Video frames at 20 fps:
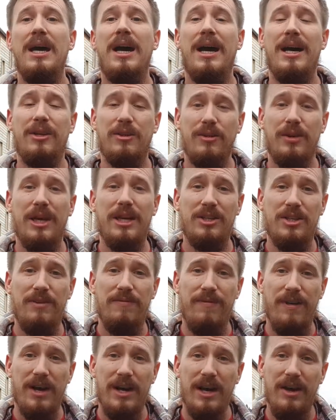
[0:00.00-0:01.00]
I could actually
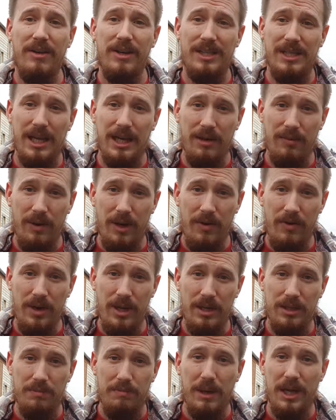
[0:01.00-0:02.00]
find out exactly where
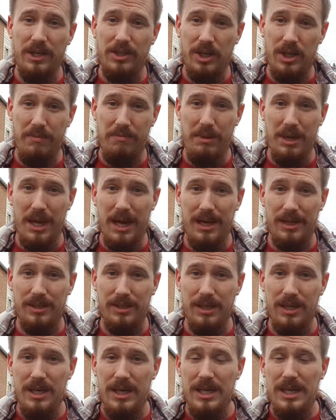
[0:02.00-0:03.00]
he is by
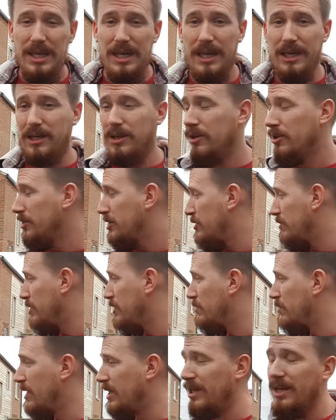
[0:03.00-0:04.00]
GPS. I can also
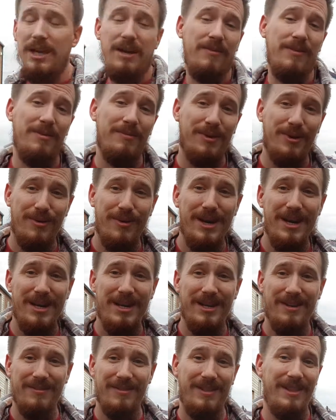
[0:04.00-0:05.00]
as well hear him quite
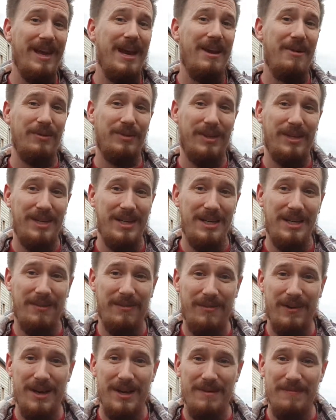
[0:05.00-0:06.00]
loudly
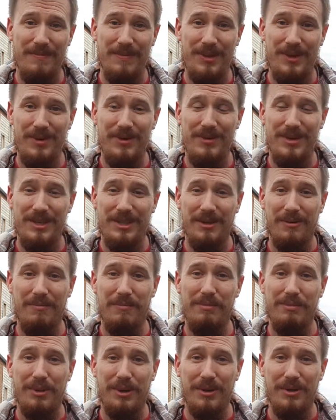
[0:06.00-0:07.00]
through his
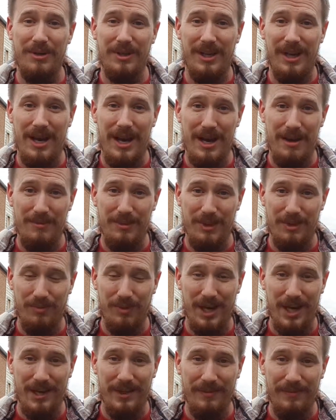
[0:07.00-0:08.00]
onboard alarm as
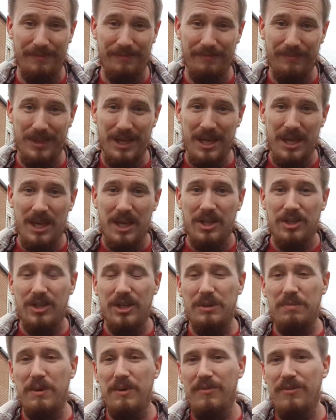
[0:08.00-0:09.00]
well. So
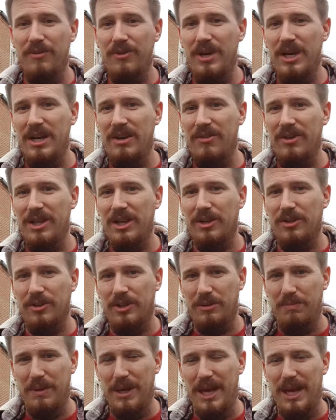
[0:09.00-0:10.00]
it's been really good
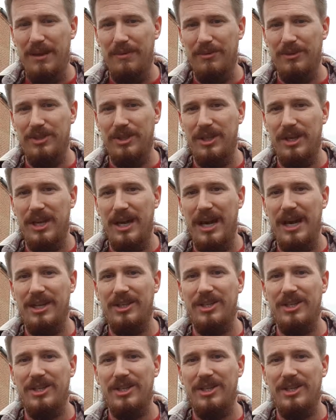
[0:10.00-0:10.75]
to be able to